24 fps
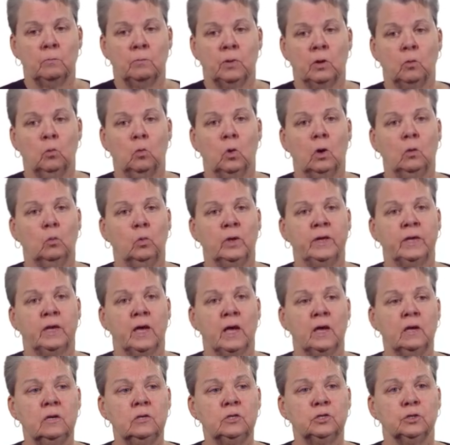but what we
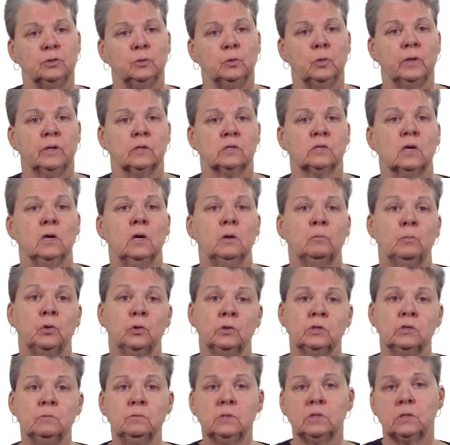can do is
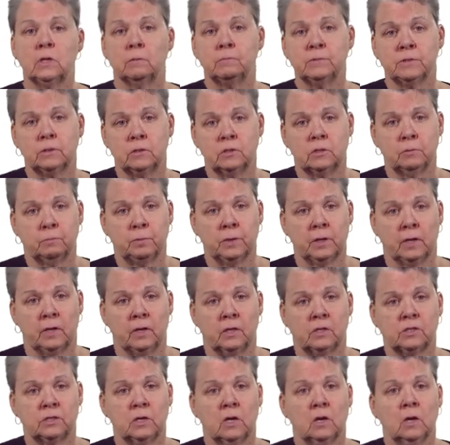put some steps into
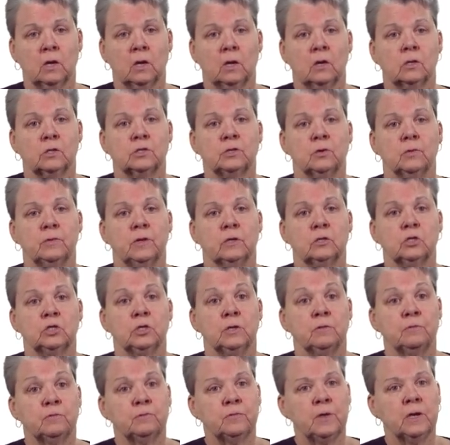place so that
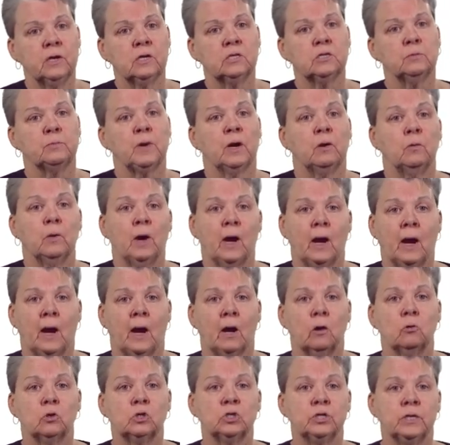she thinks about
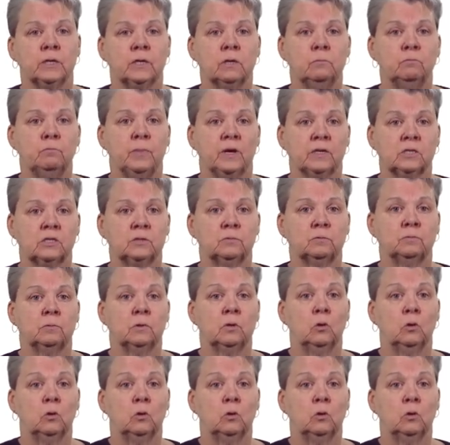how she can best